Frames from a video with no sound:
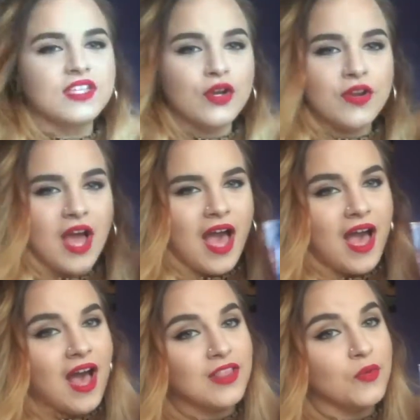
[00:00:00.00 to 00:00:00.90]
are not
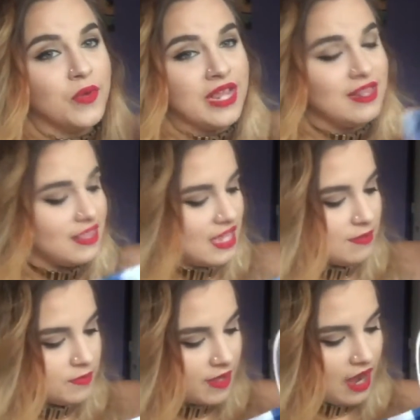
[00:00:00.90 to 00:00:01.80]
Halloween
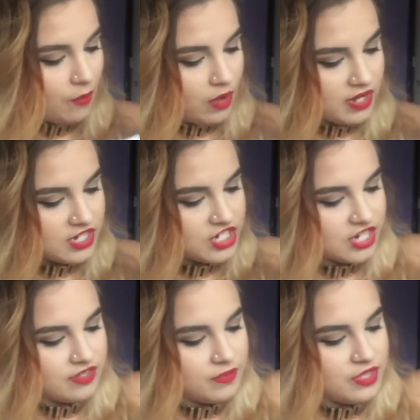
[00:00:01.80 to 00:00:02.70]
themed, but I wanted to
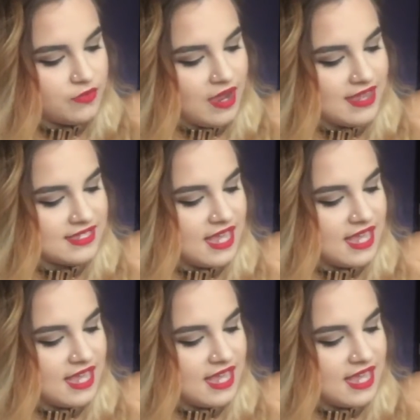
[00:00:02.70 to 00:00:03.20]
share them with you guys